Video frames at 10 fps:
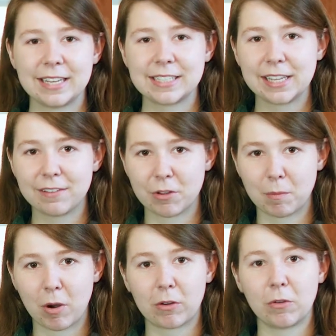and to leave their
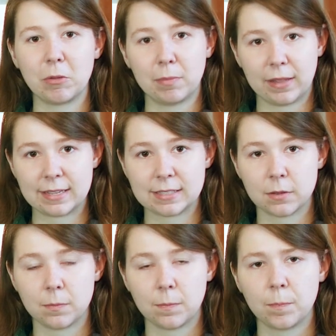mark on the
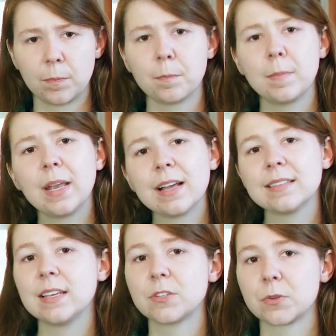place.
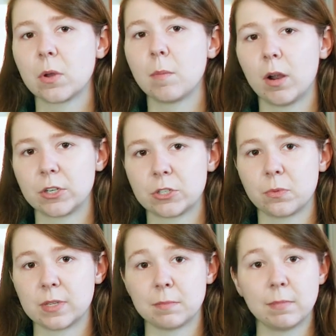Because Israel Marshall
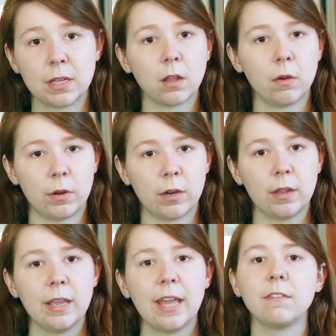was a mill owner
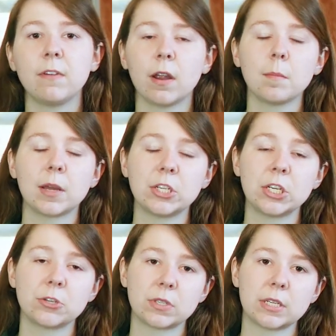and very much
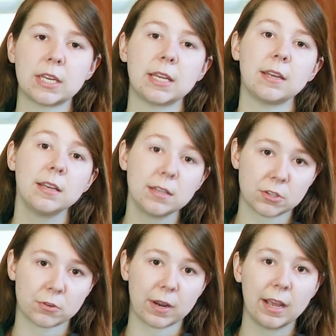interested in
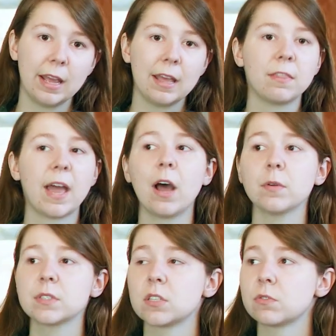industry, the
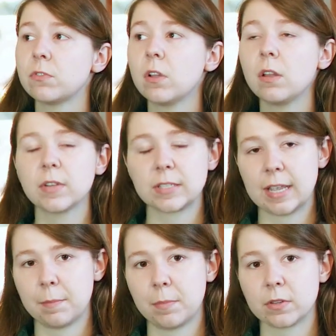house is full of
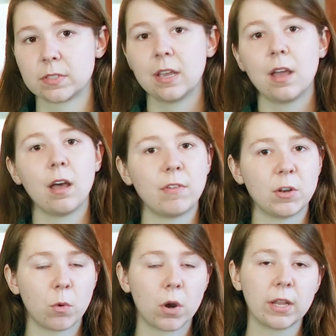examples of
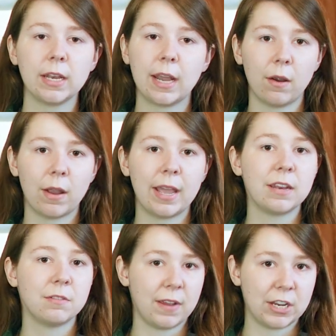Edwardian-era
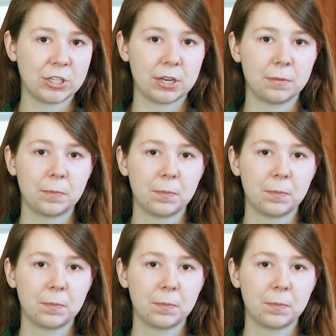innovation.